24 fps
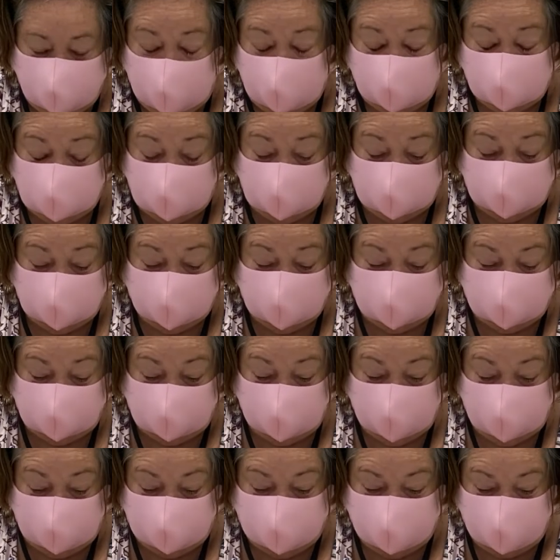had chickens for
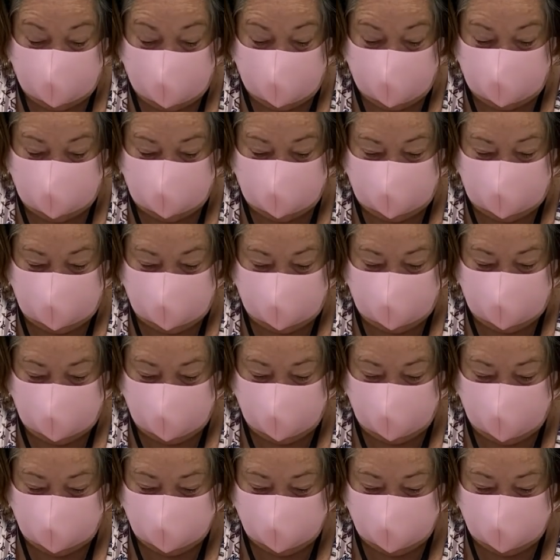quite a while, and